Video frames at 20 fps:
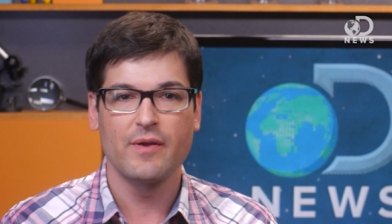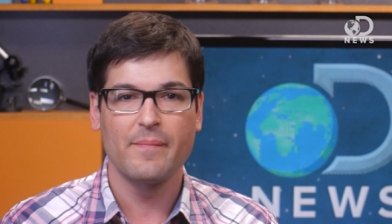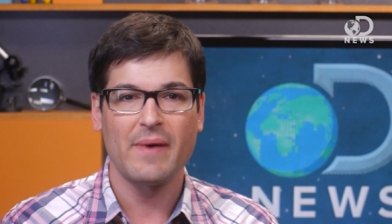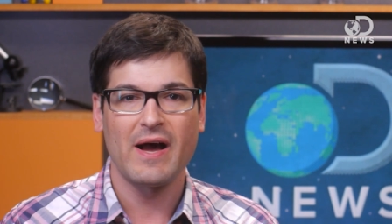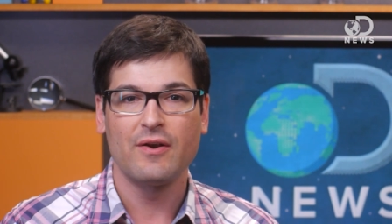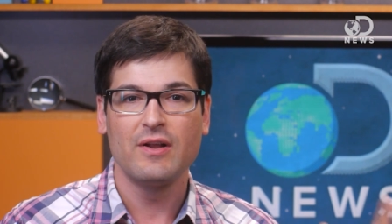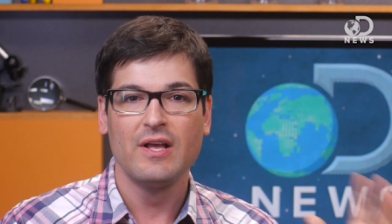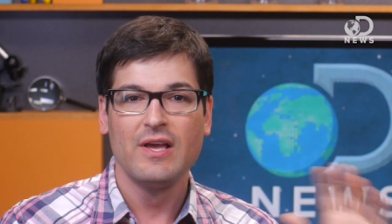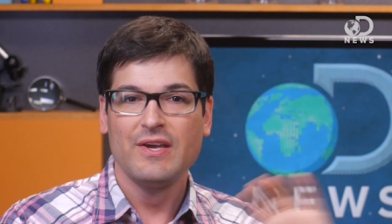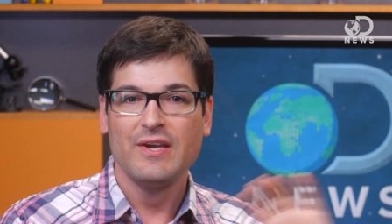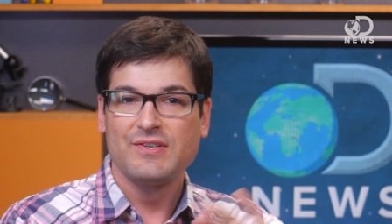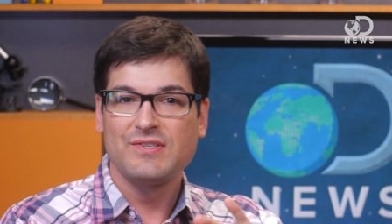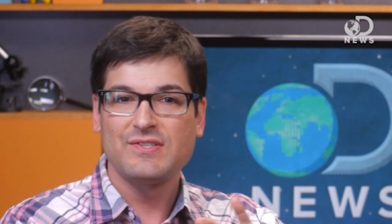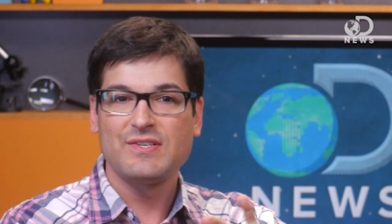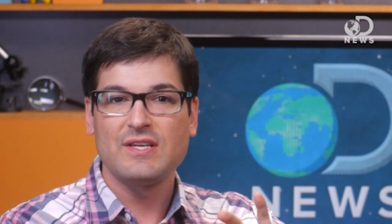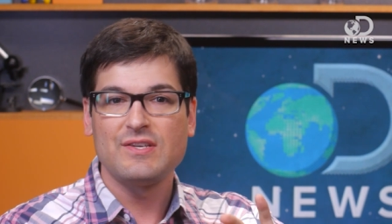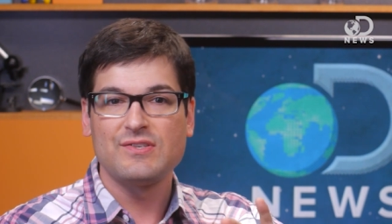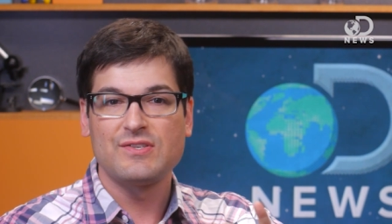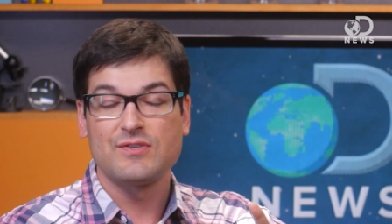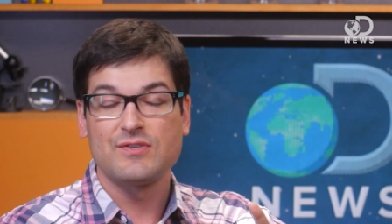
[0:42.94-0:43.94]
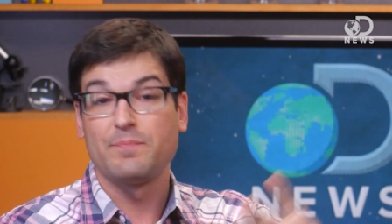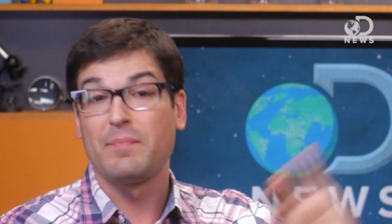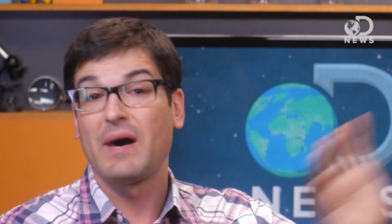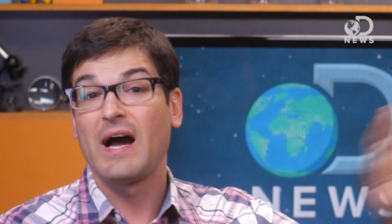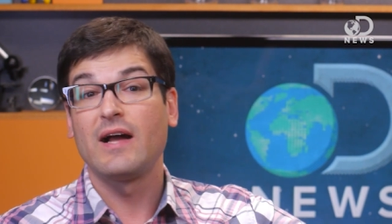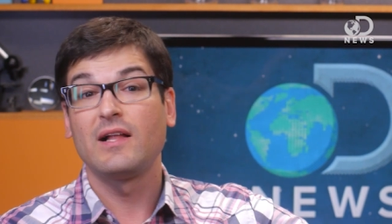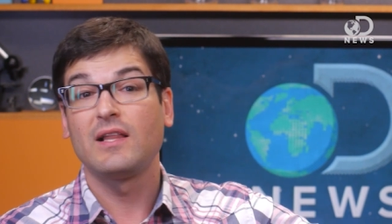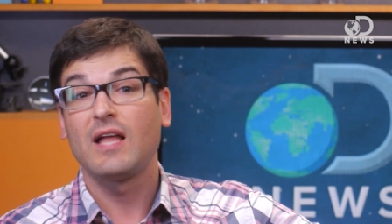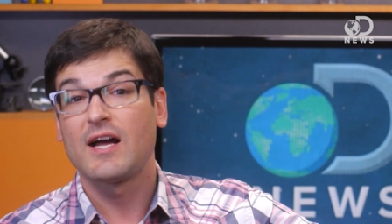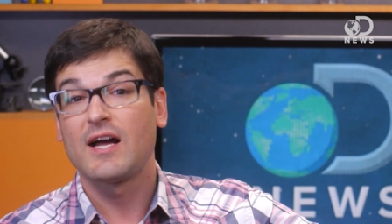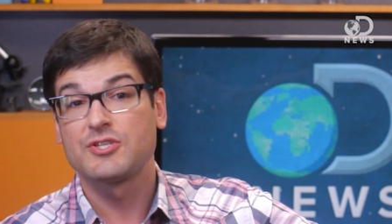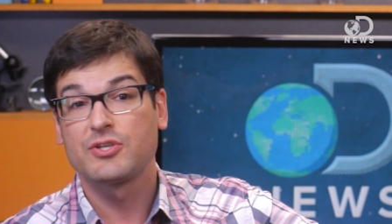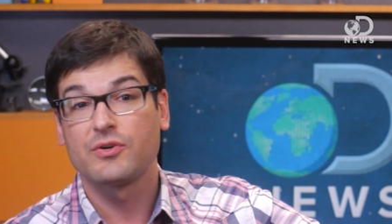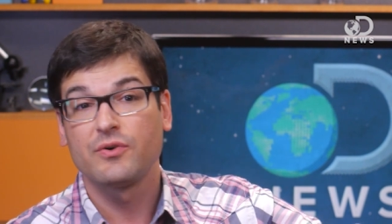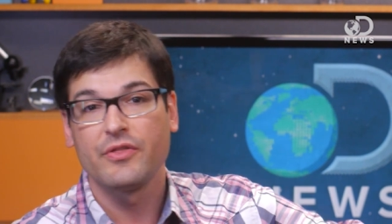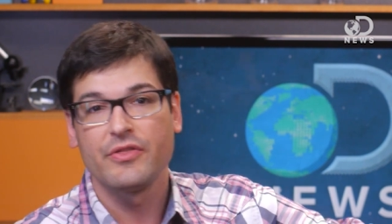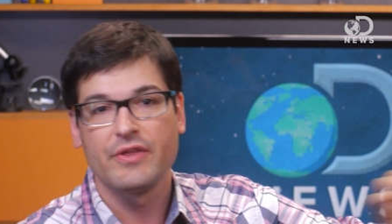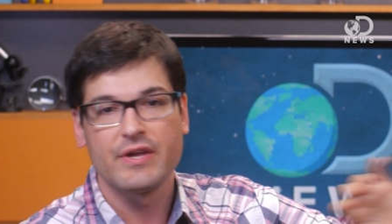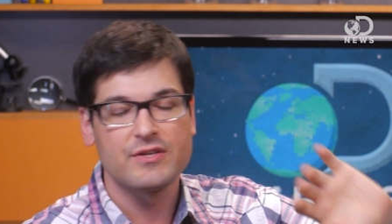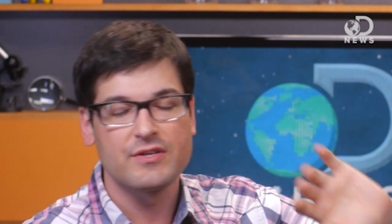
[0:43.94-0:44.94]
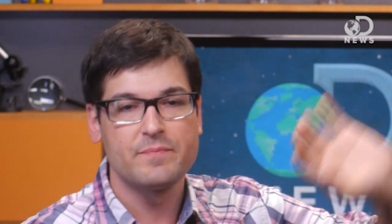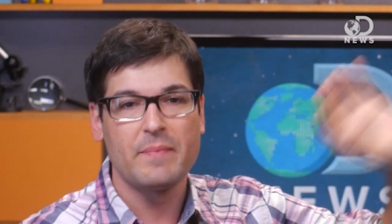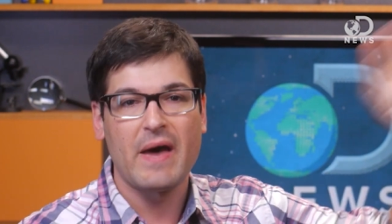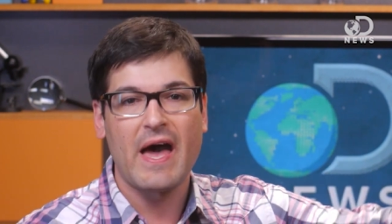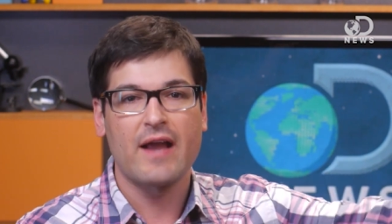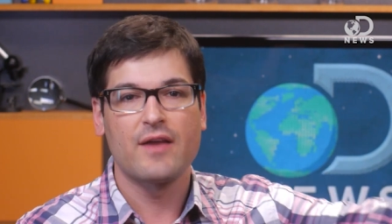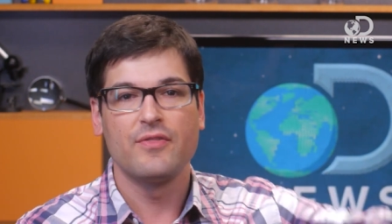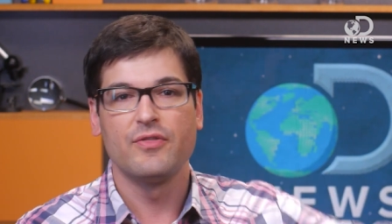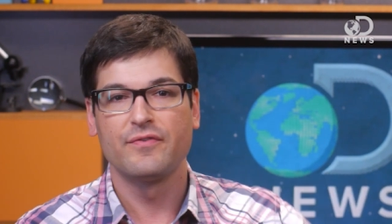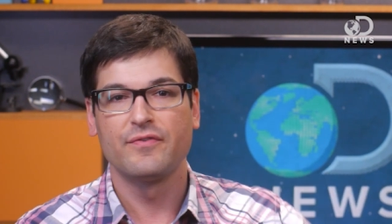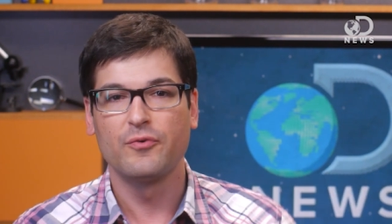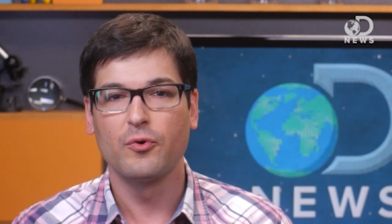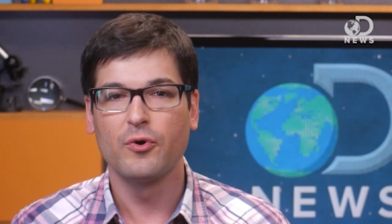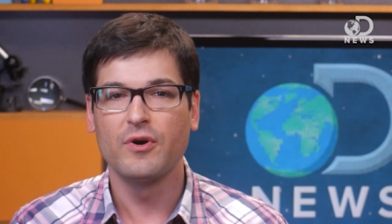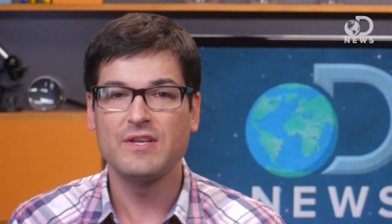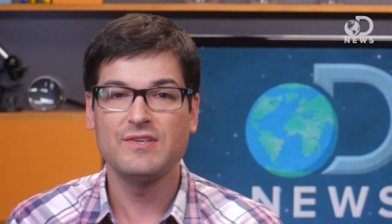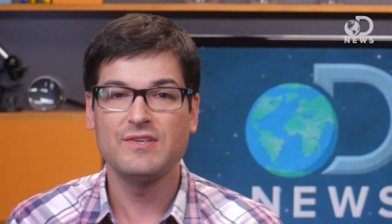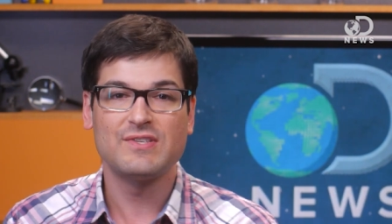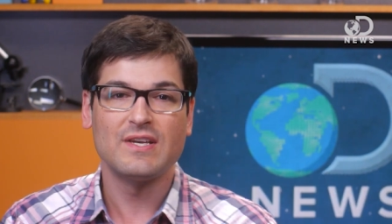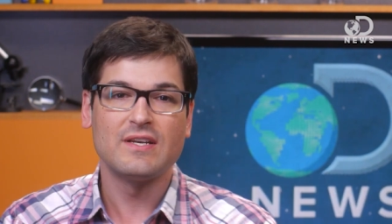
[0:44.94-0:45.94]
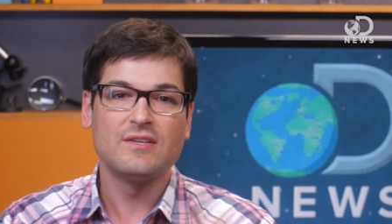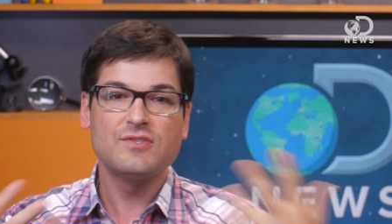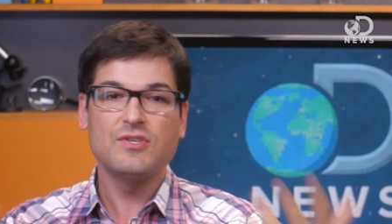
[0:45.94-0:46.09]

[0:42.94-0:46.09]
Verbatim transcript: about cities as biological things back in the 40s. And in